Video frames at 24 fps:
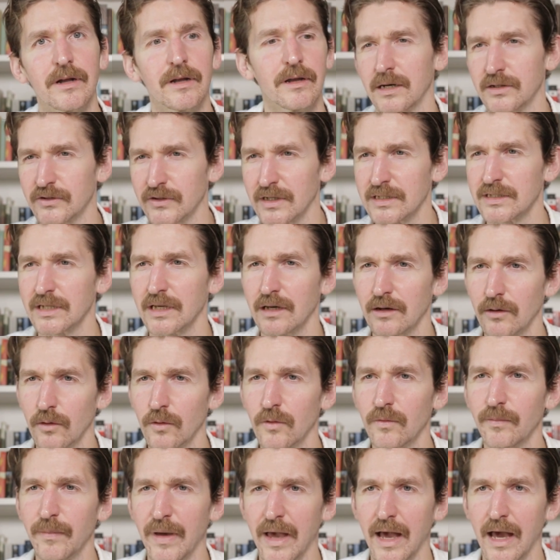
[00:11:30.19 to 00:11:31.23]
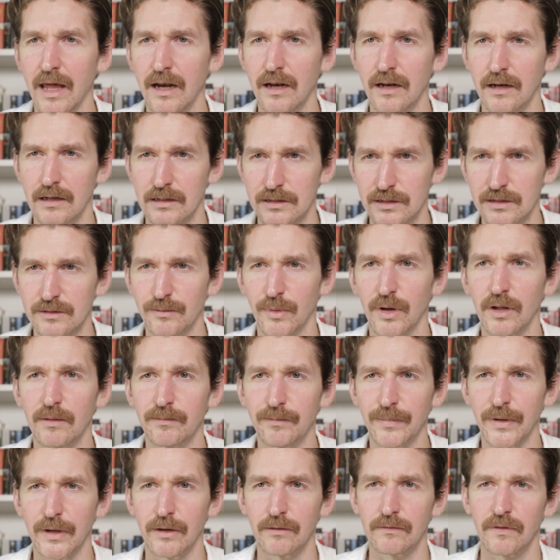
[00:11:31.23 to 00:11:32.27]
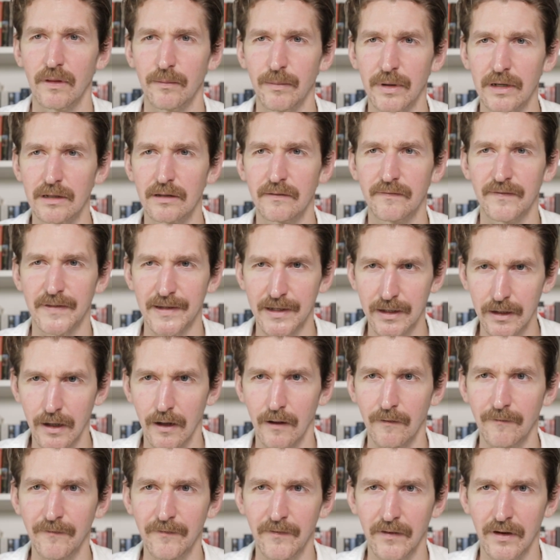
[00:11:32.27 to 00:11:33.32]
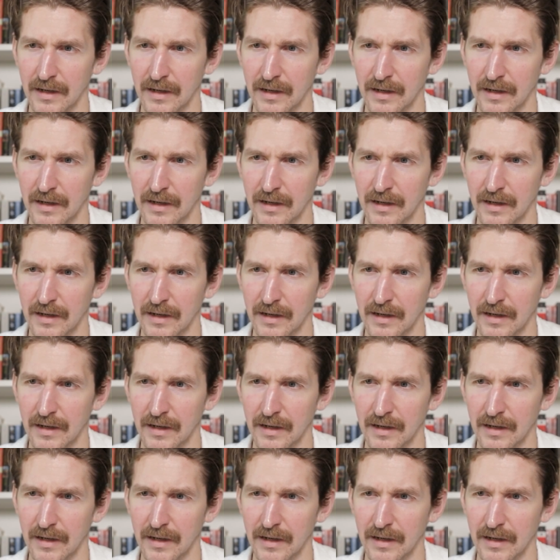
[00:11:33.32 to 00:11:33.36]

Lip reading: addressing an old man in a small boat in the middle of the Gulf,